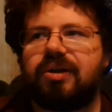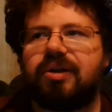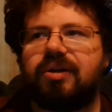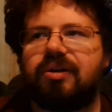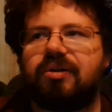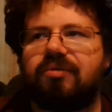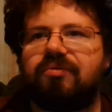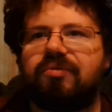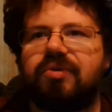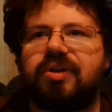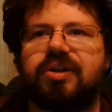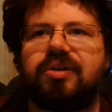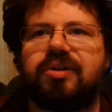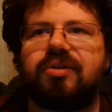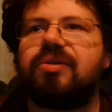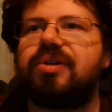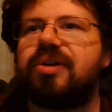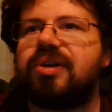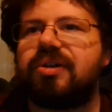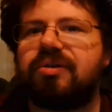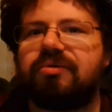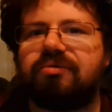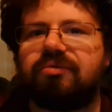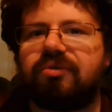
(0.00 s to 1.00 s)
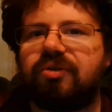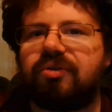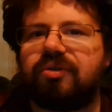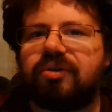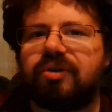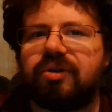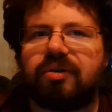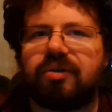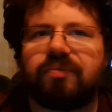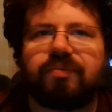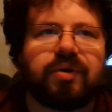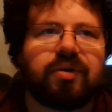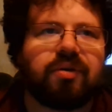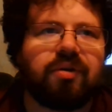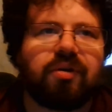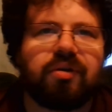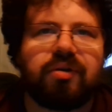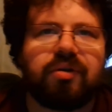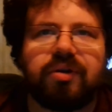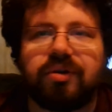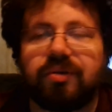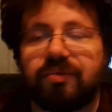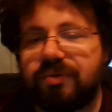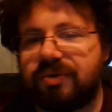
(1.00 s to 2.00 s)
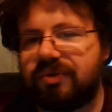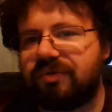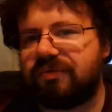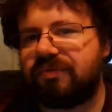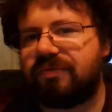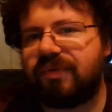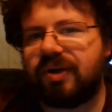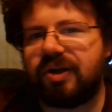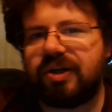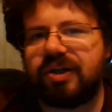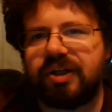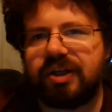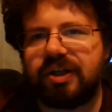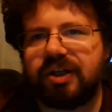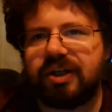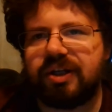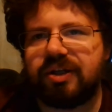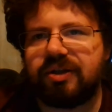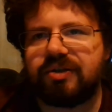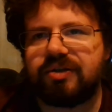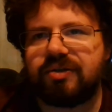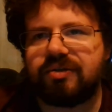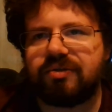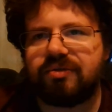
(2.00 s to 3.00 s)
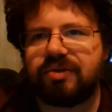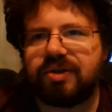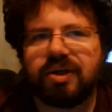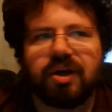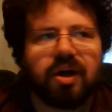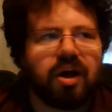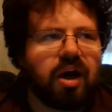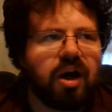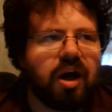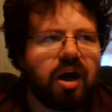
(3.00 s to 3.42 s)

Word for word: you know, searches long enough and hard enough, they'll find the answers.